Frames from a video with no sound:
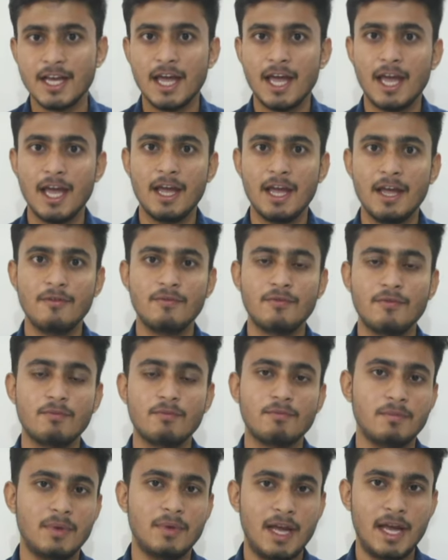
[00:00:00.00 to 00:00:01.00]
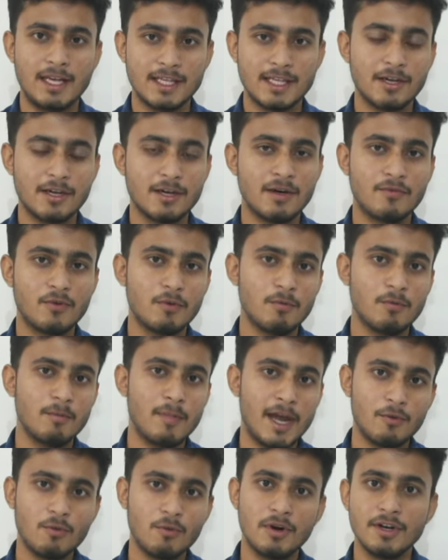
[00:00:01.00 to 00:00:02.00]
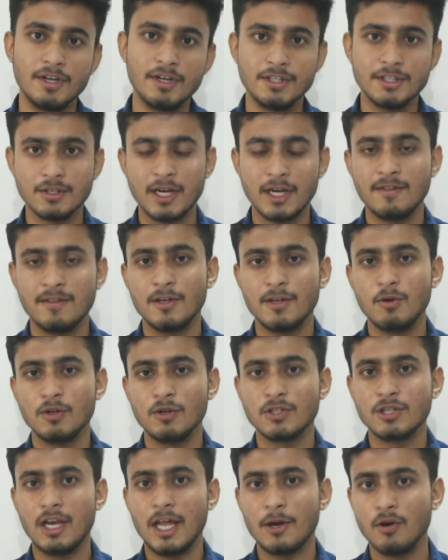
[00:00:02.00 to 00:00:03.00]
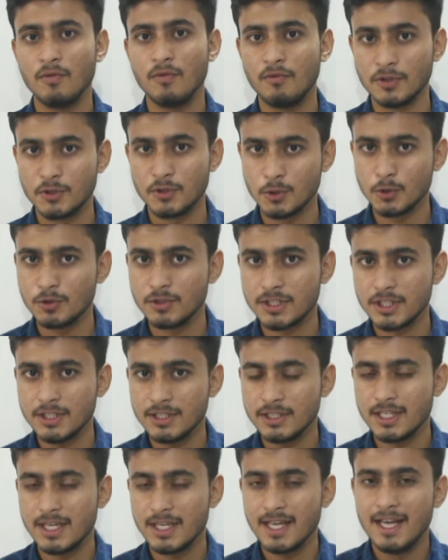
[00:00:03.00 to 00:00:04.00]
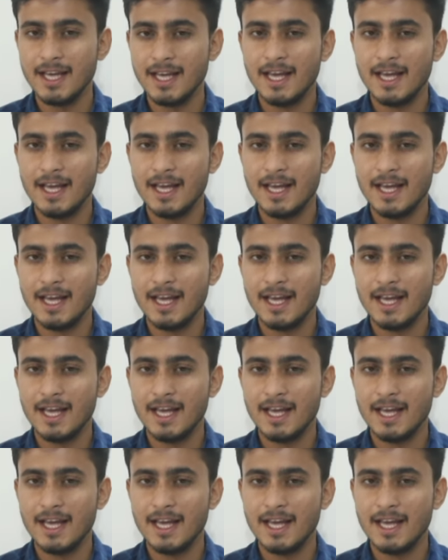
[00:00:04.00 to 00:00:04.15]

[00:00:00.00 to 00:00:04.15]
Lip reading: and as I come from a backward region and there was a lack of resources,